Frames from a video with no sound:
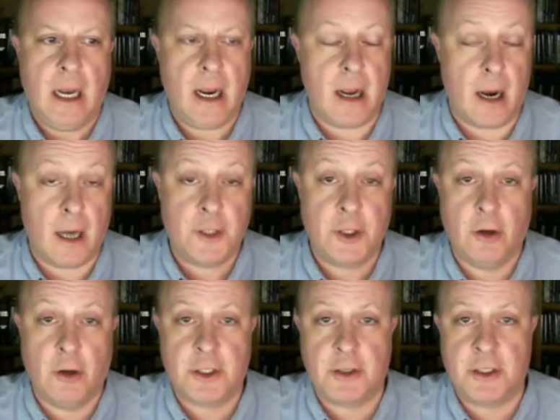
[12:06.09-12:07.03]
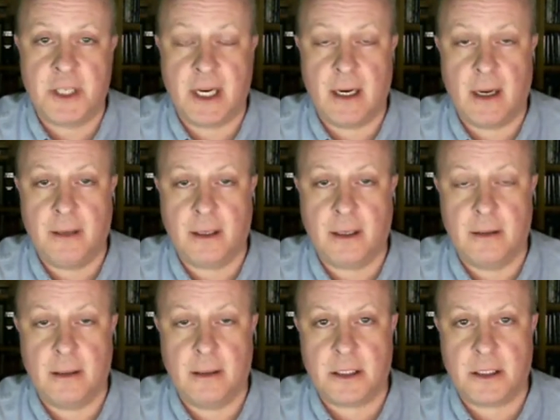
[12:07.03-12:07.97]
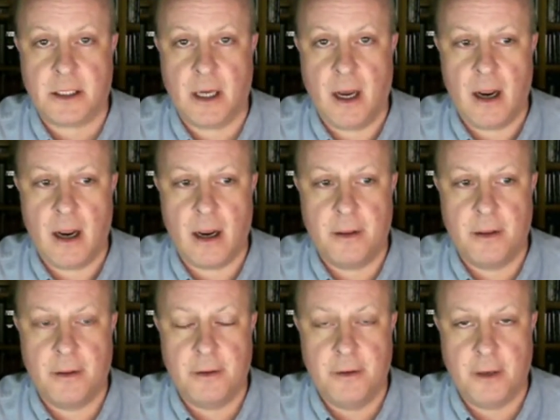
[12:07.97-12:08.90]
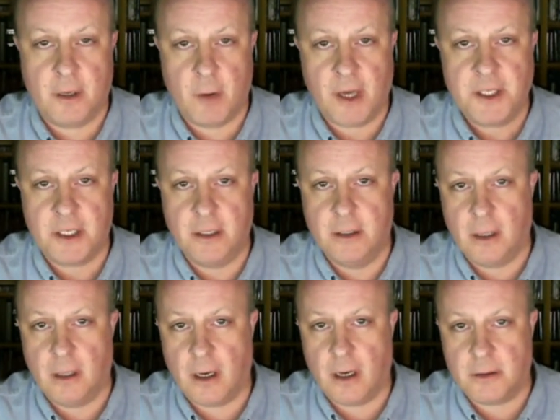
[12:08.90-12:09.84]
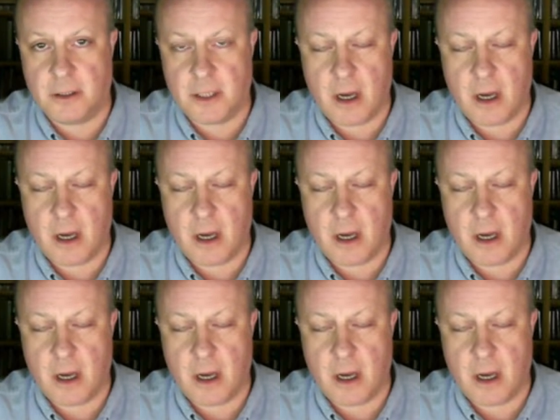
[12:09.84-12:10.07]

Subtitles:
I should also say, I think that the question at